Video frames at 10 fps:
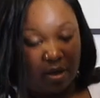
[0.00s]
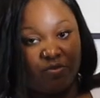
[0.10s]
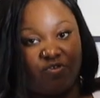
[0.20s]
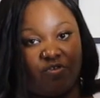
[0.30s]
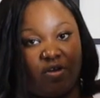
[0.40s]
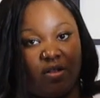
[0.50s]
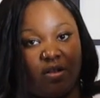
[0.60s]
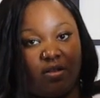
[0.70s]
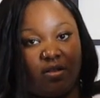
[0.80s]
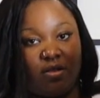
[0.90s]
I'm
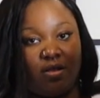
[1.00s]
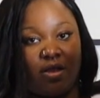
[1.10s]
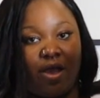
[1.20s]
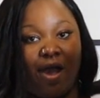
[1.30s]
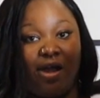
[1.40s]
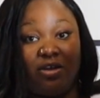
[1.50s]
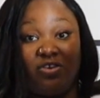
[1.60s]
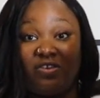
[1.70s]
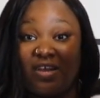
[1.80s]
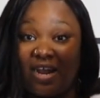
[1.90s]
struggling.
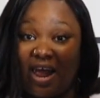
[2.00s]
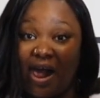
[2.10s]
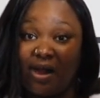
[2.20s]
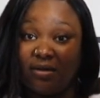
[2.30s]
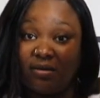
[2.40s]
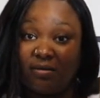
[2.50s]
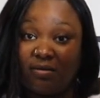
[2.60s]
You see that?